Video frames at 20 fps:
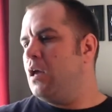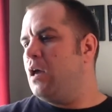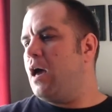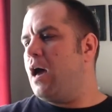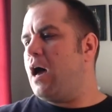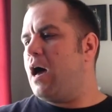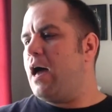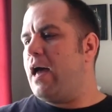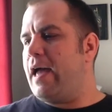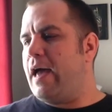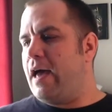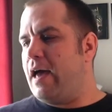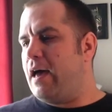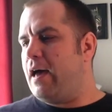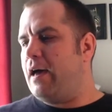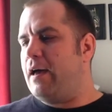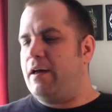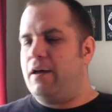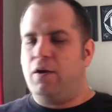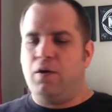Uh,
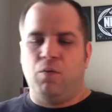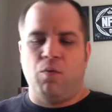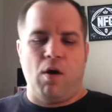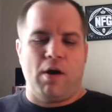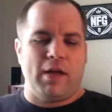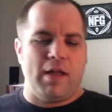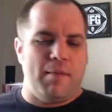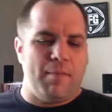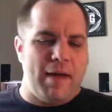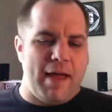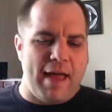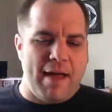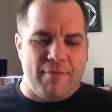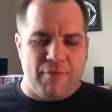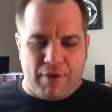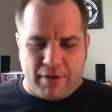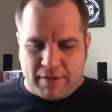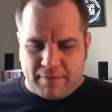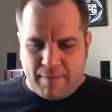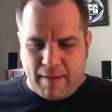uh, working on my
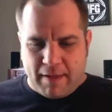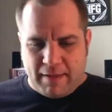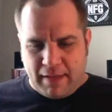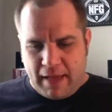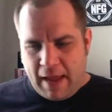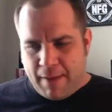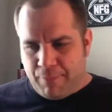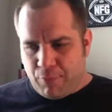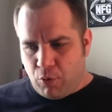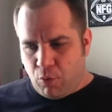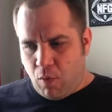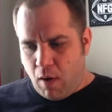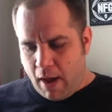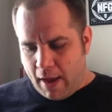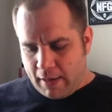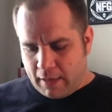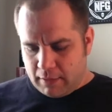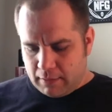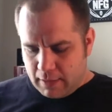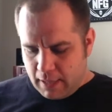ever expanding April
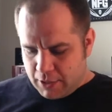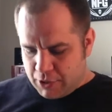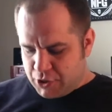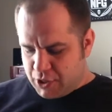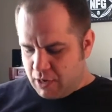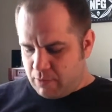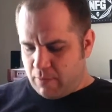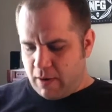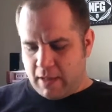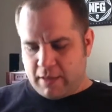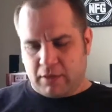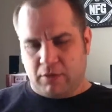wine collection, I ran